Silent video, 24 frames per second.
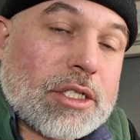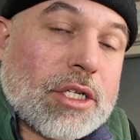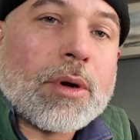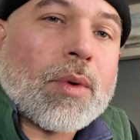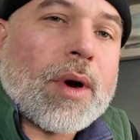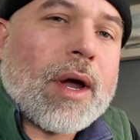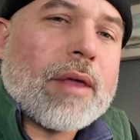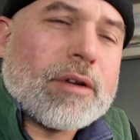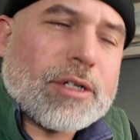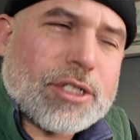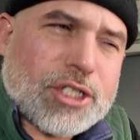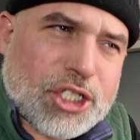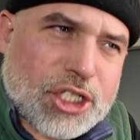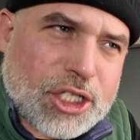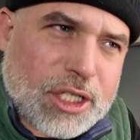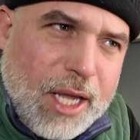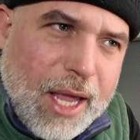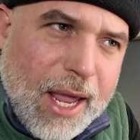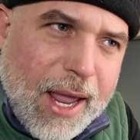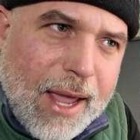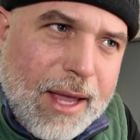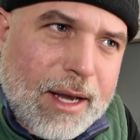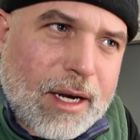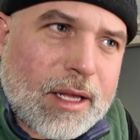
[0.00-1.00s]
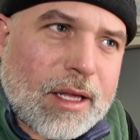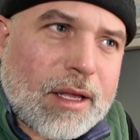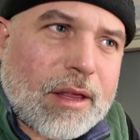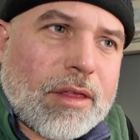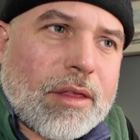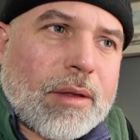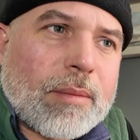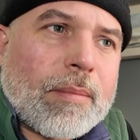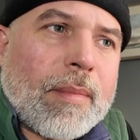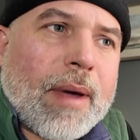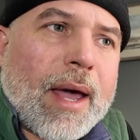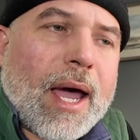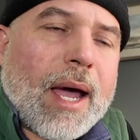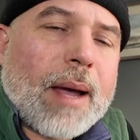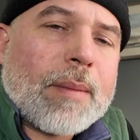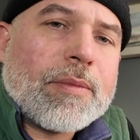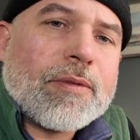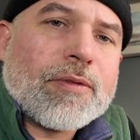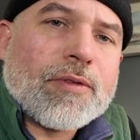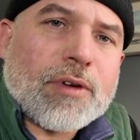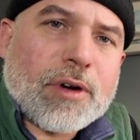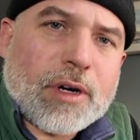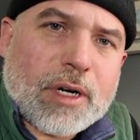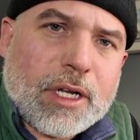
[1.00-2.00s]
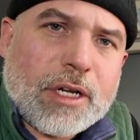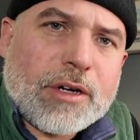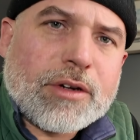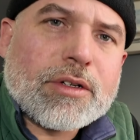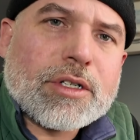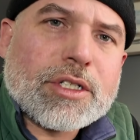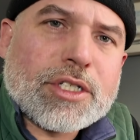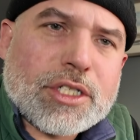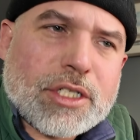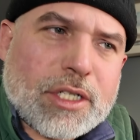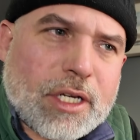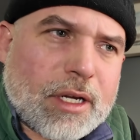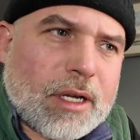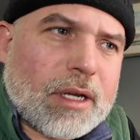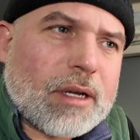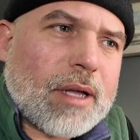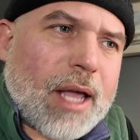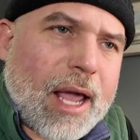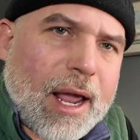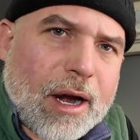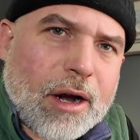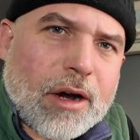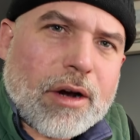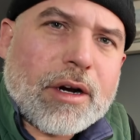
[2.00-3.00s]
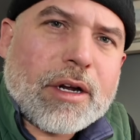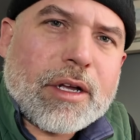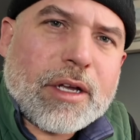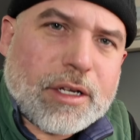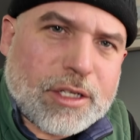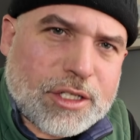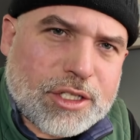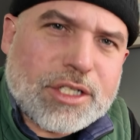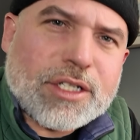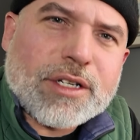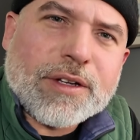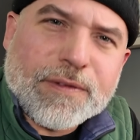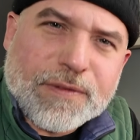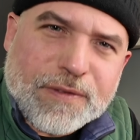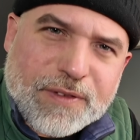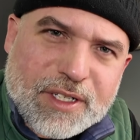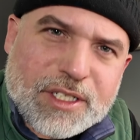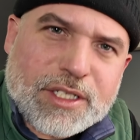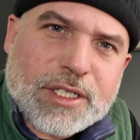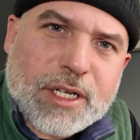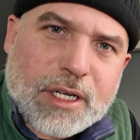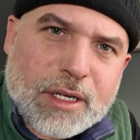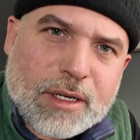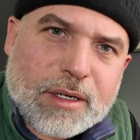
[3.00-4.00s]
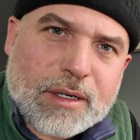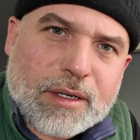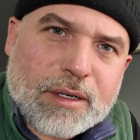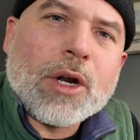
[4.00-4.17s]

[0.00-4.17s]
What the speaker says: but rather scanning the map for interesting areas to visit.